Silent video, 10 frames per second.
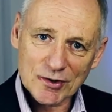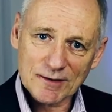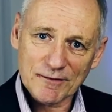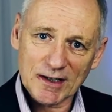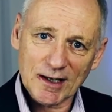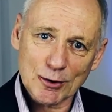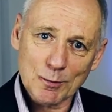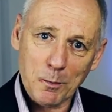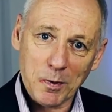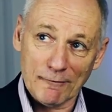300
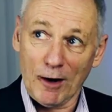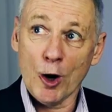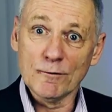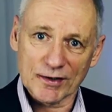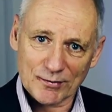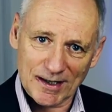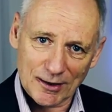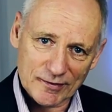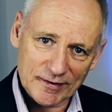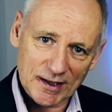
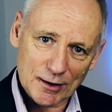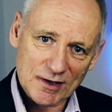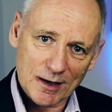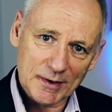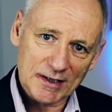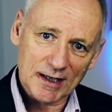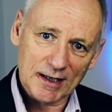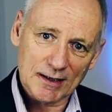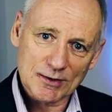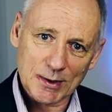videos coming
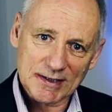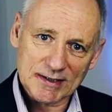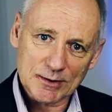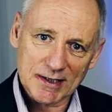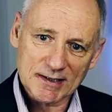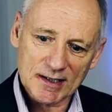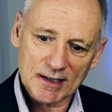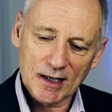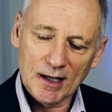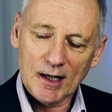in
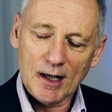2020.